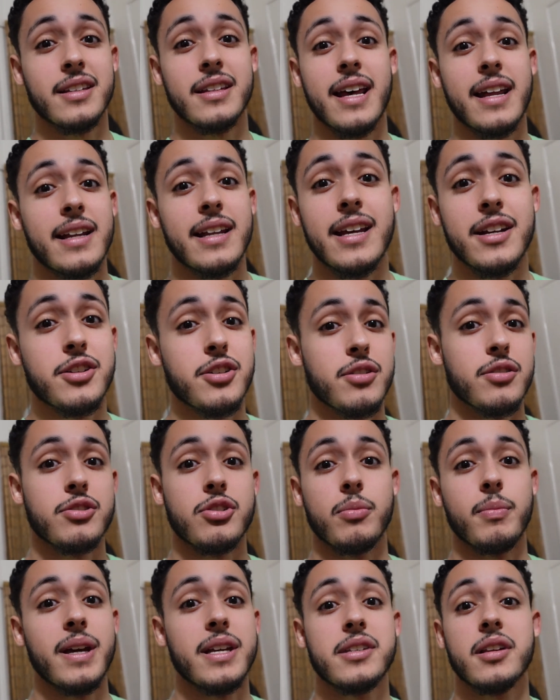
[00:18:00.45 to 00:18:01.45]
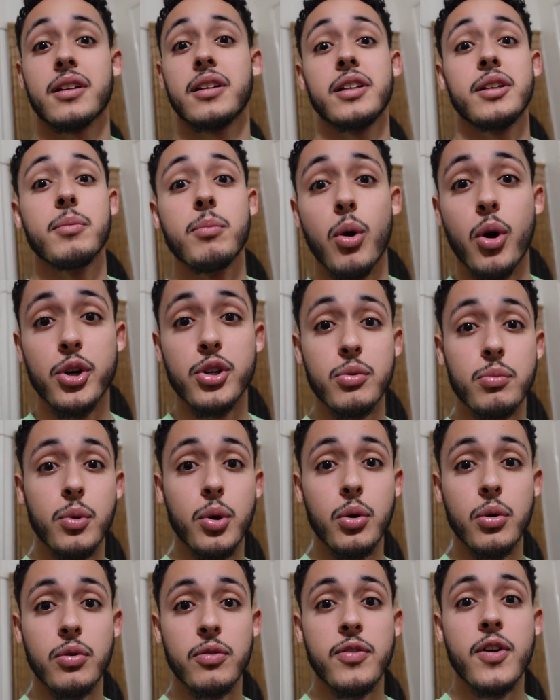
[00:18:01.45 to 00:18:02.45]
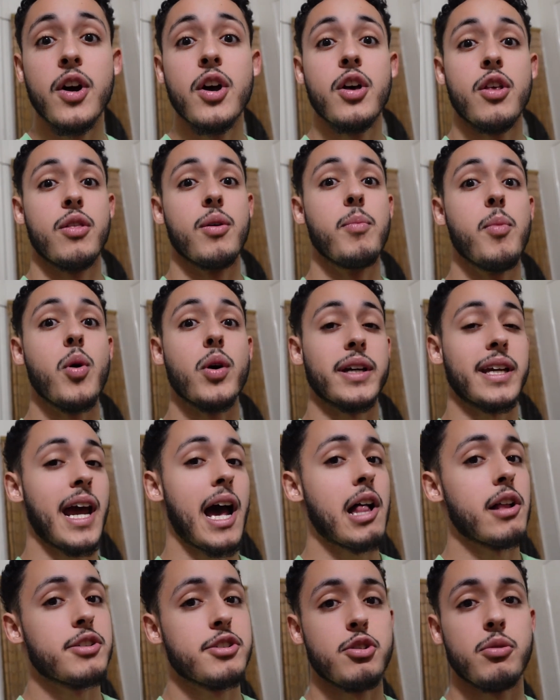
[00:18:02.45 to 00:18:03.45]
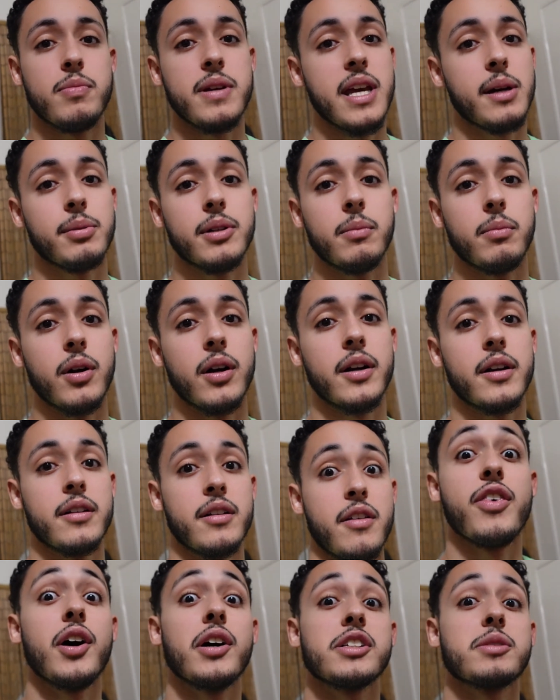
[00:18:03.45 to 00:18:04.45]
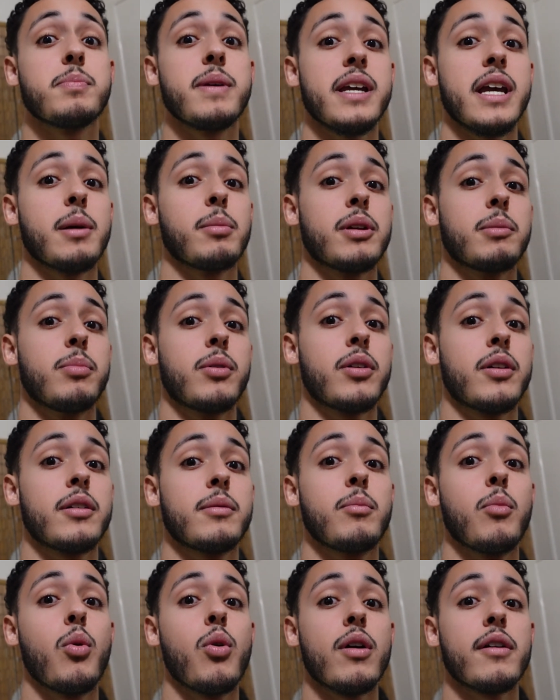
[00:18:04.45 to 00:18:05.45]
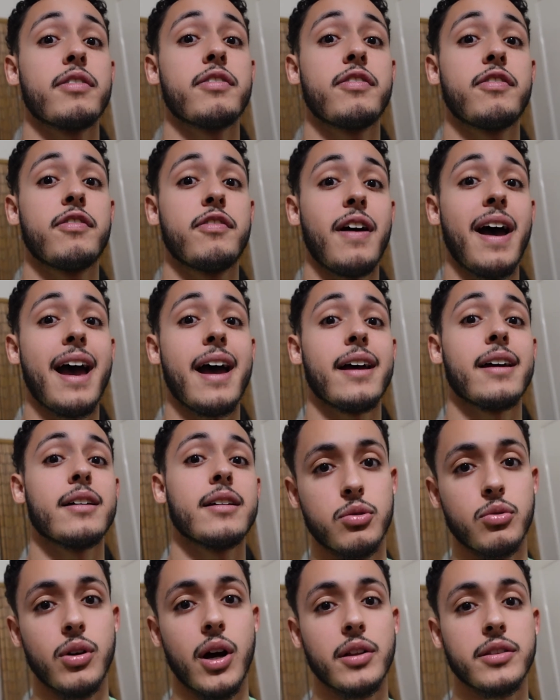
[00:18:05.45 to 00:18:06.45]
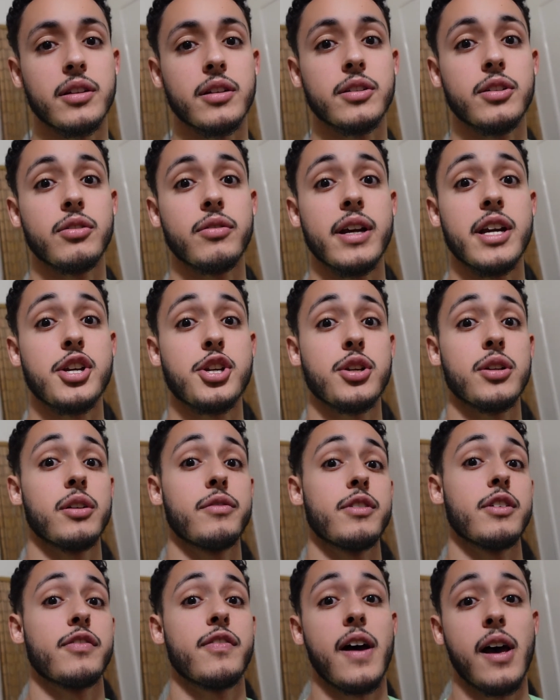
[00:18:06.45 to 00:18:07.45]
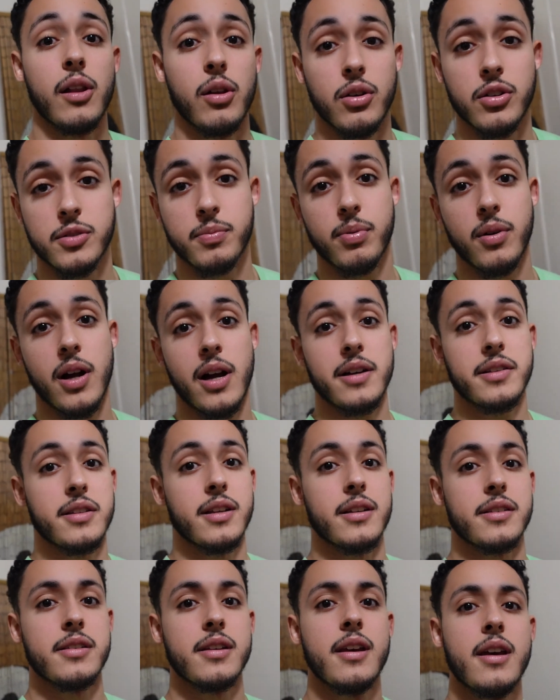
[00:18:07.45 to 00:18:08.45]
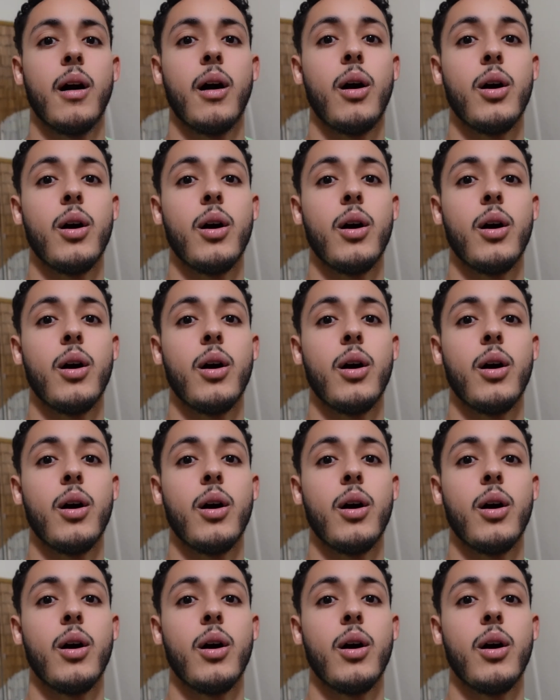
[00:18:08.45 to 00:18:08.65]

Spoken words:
of that nature. So basically the more you move, the more calories you'll be able to burn, thus being able to burn more fat throughout the duration of your fat loss process.